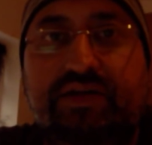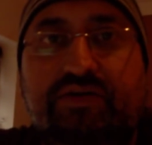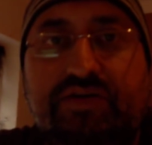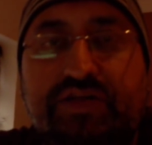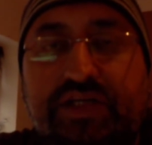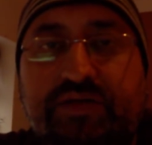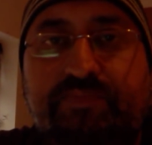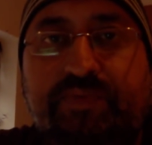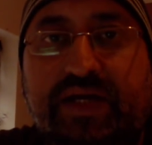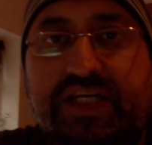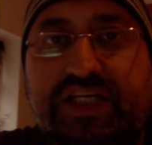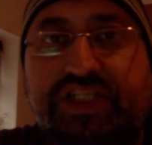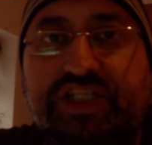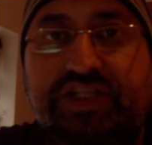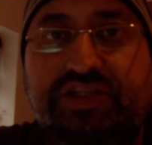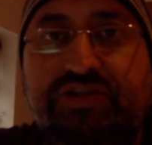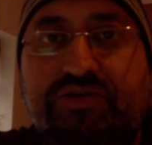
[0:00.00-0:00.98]
an
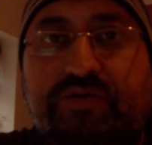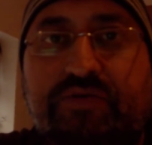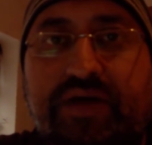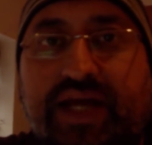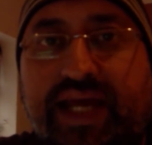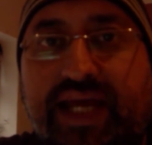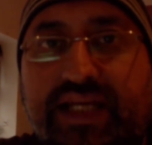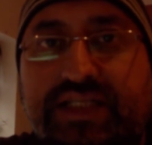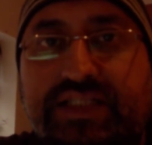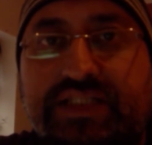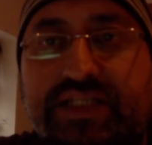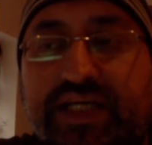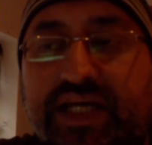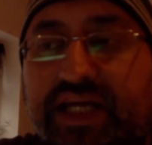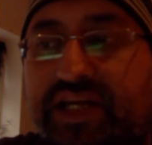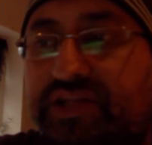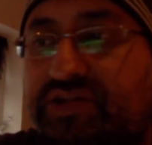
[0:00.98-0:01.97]
occupation in your head
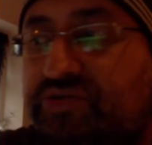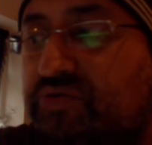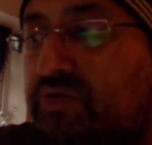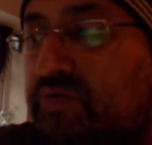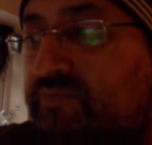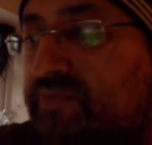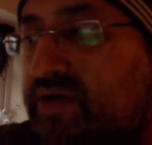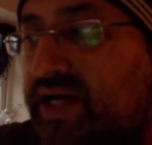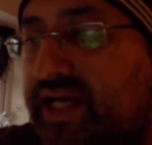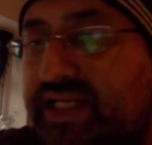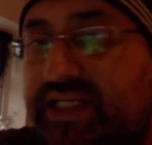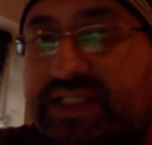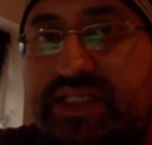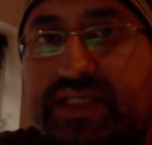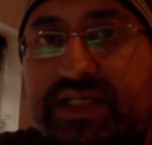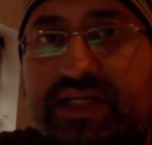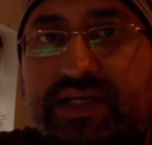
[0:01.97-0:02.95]
and in your
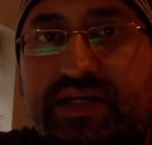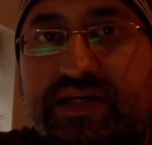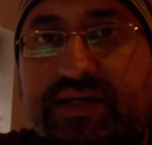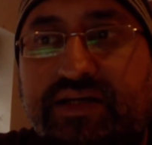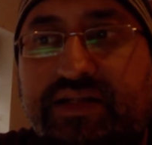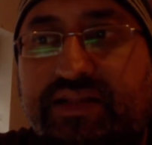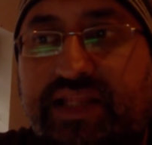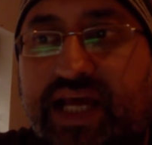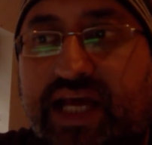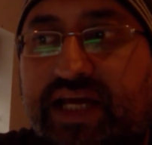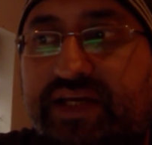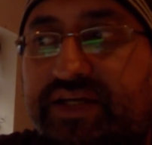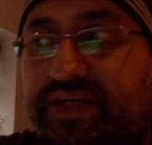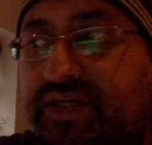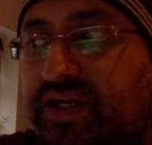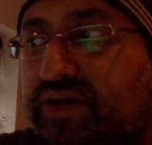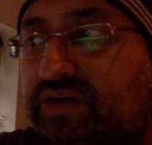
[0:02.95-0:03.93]
mind that,
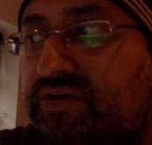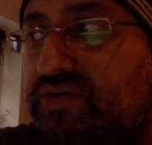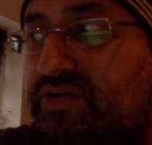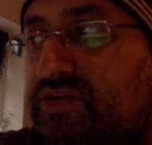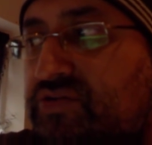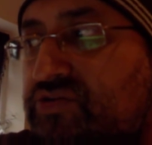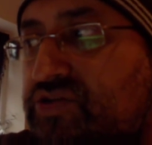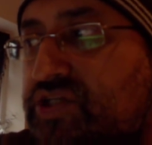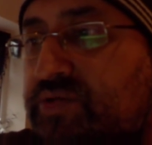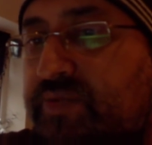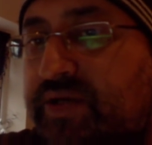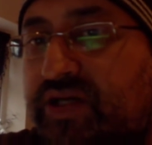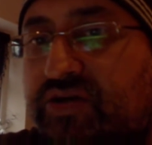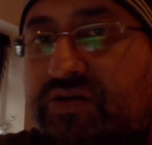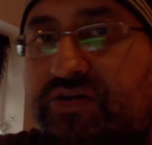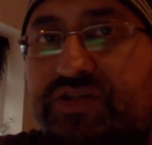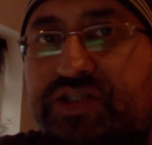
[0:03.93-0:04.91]
you know, you should be
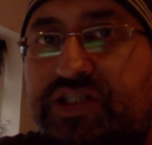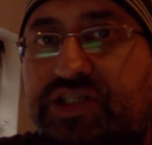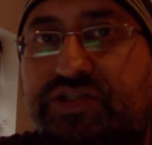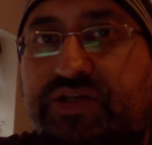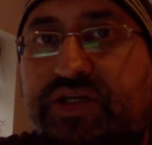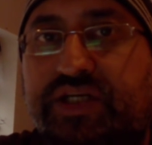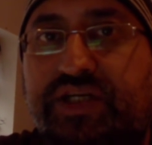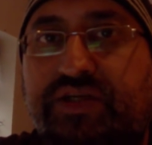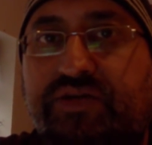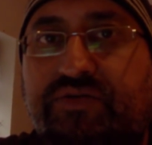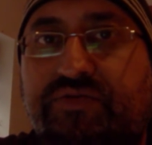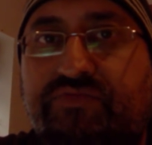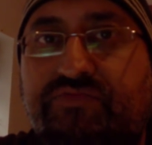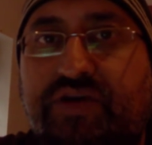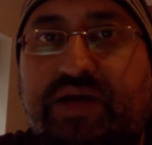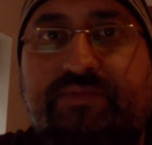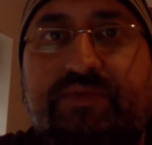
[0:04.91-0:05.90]
concentrating
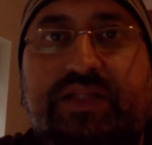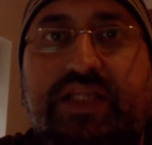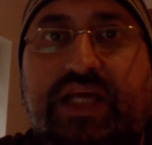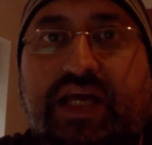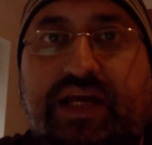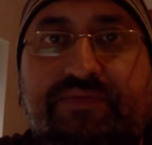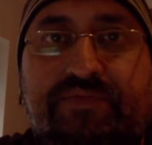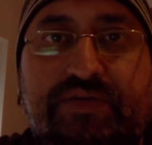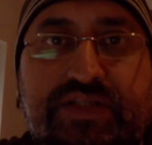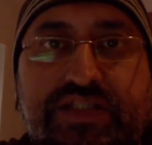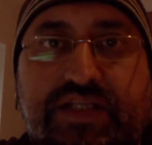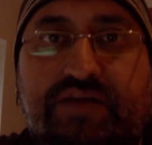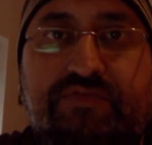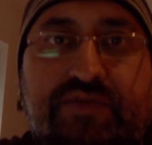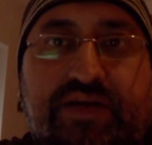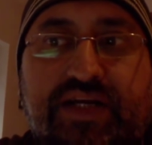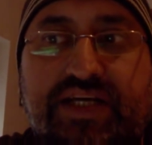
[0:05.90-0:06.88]
on Ramadan and
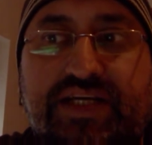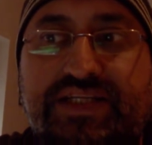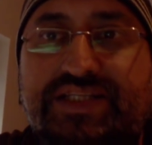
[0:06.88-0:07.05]
stuff like that.